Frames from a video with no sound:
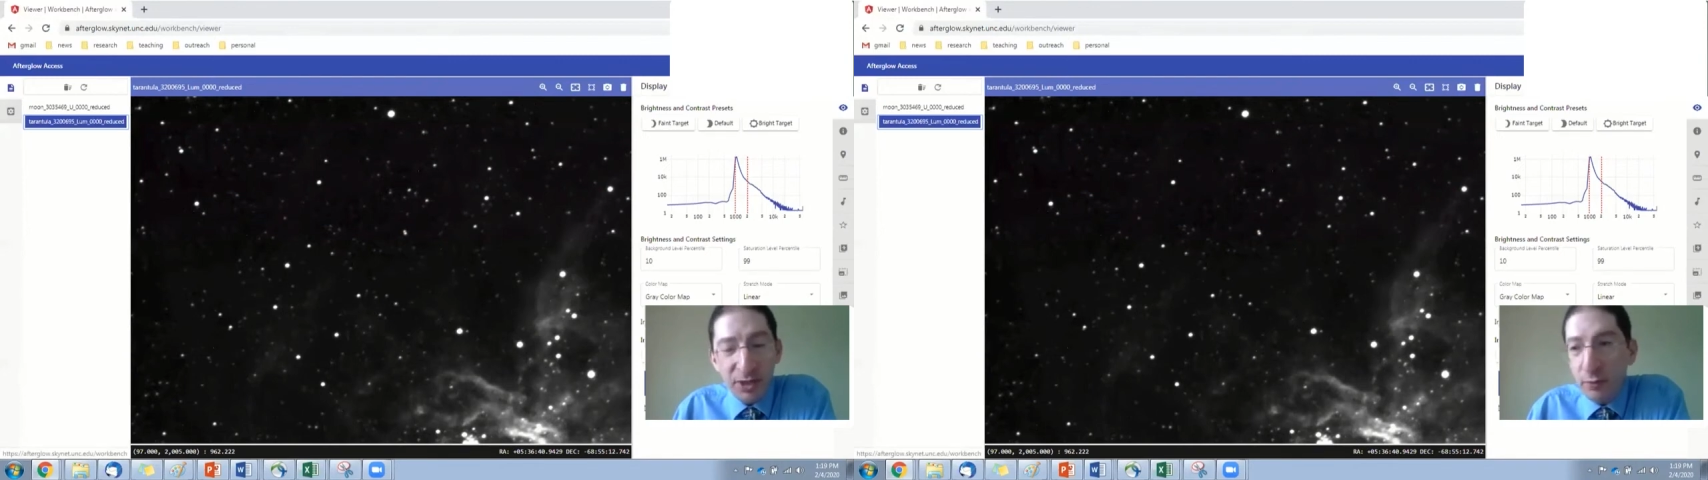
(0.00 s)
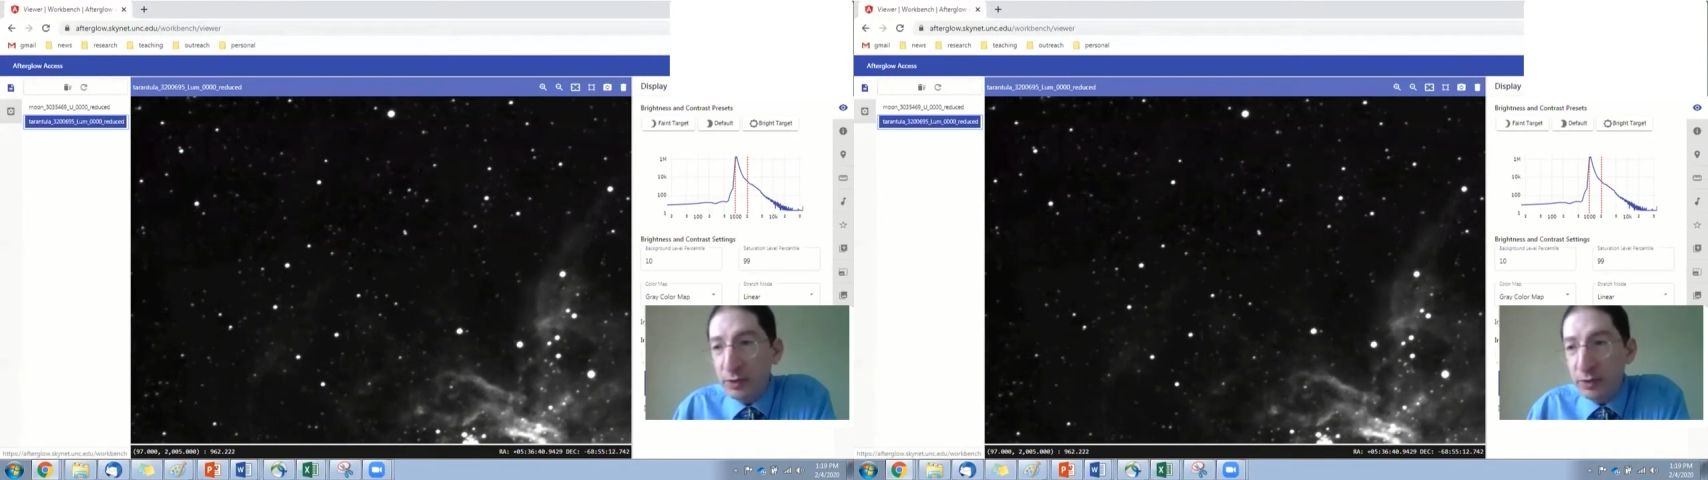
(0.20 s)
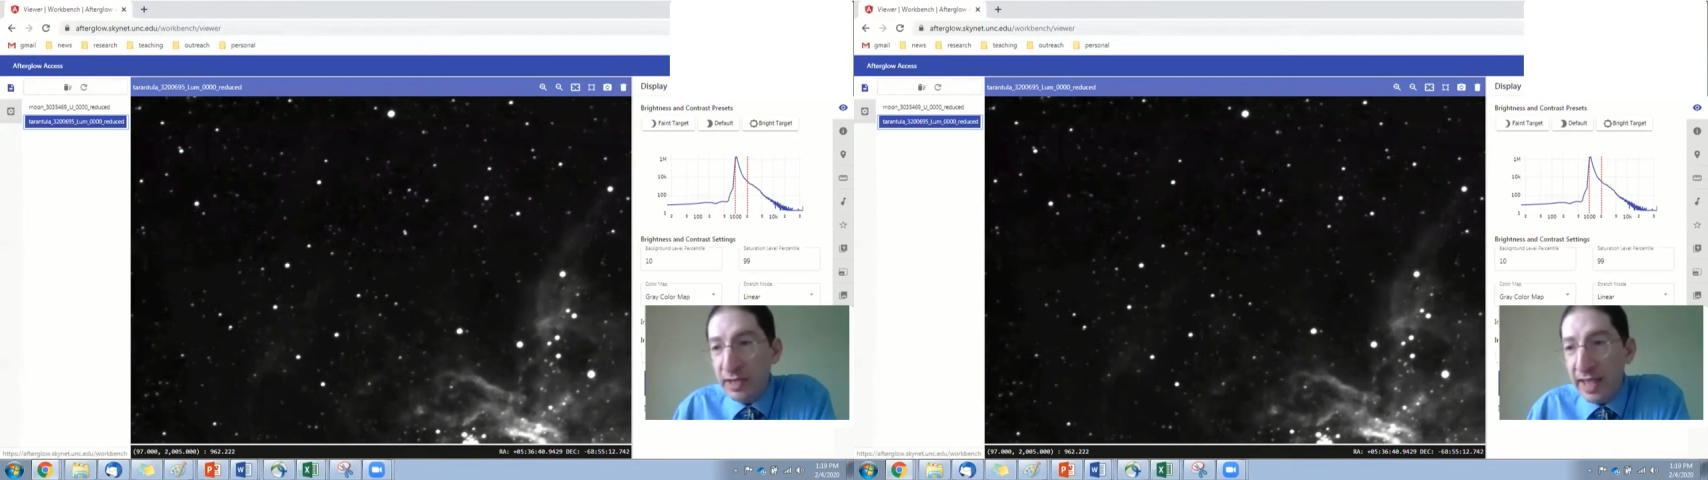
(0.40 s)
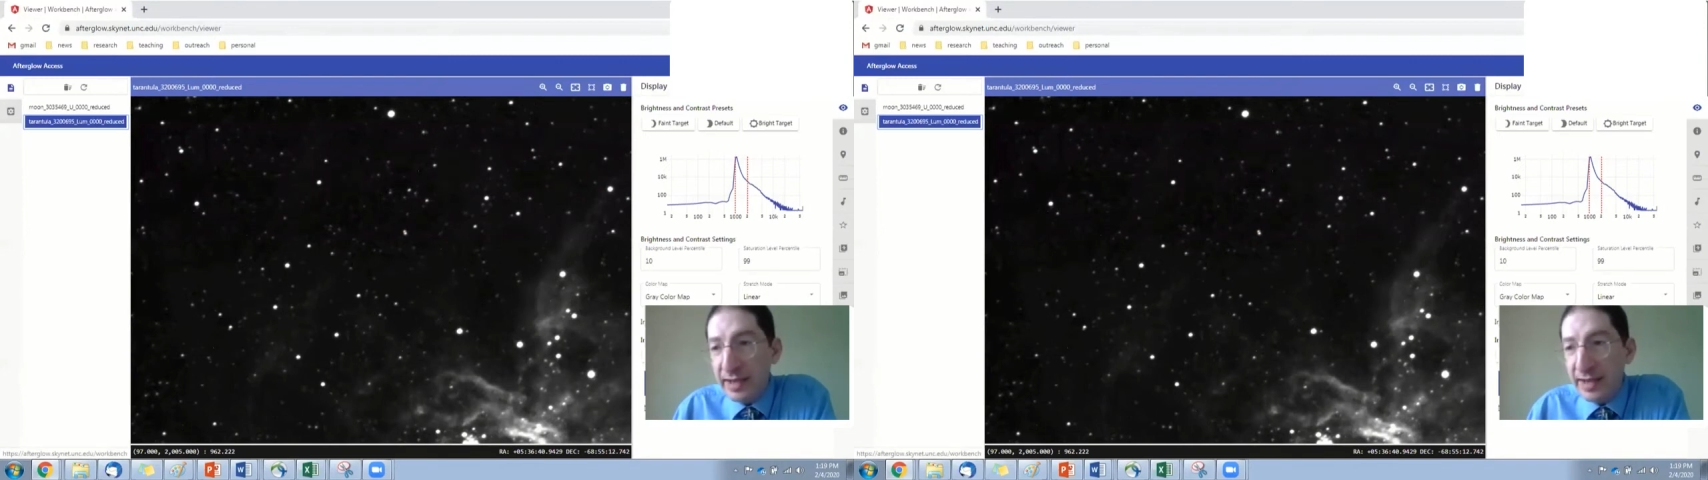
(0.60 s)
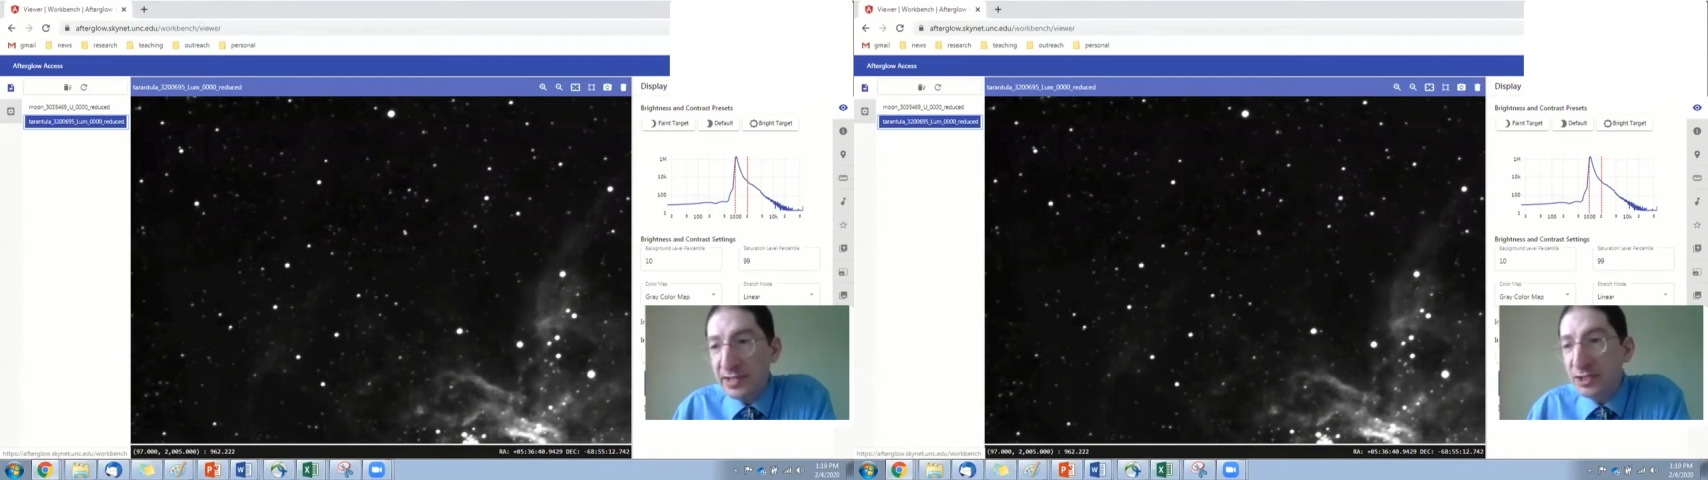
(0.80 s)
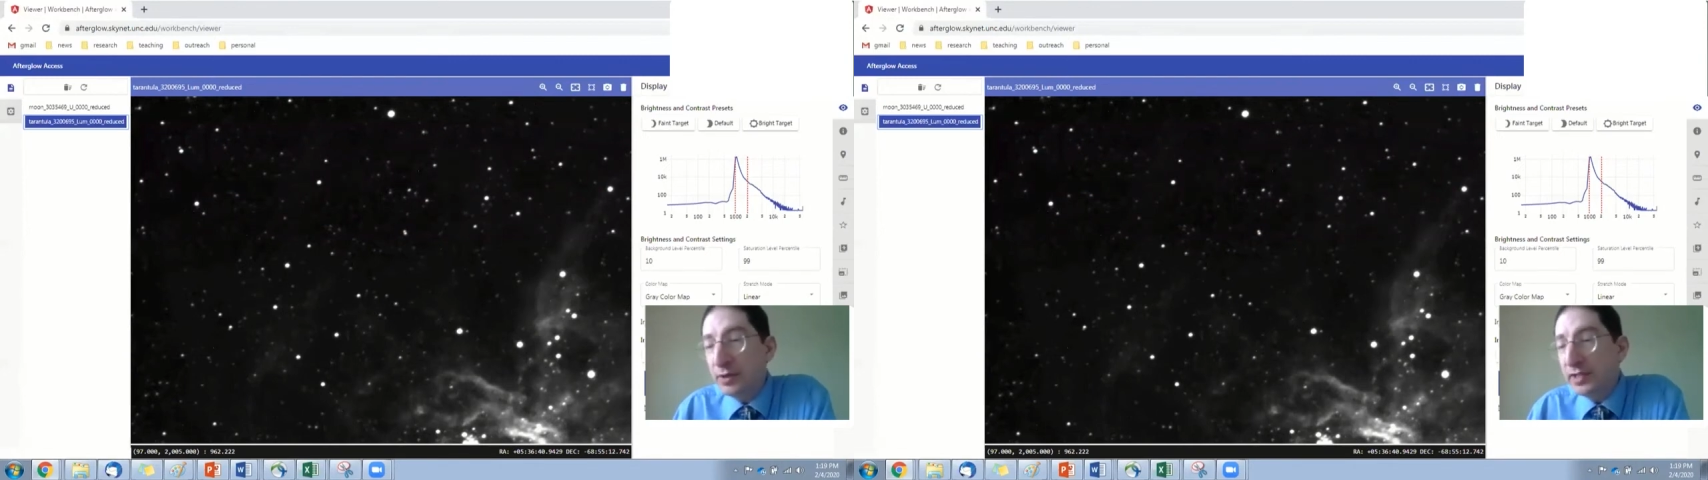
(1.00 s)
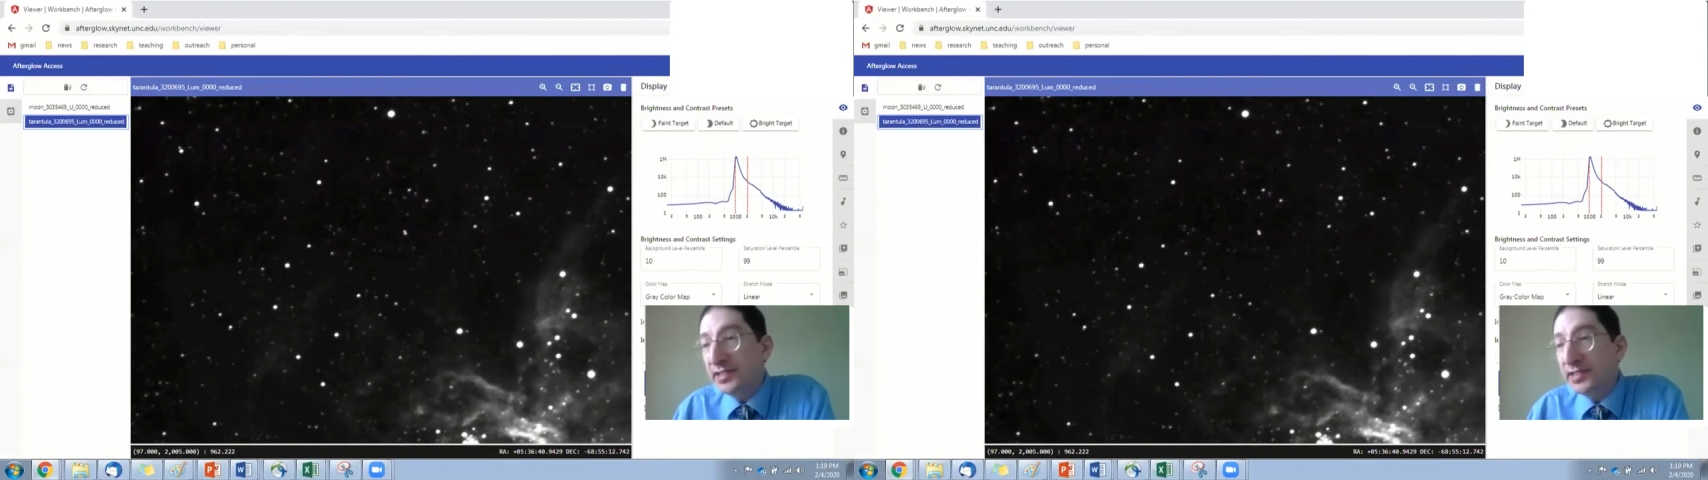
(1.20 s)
that we're looking at. Next to it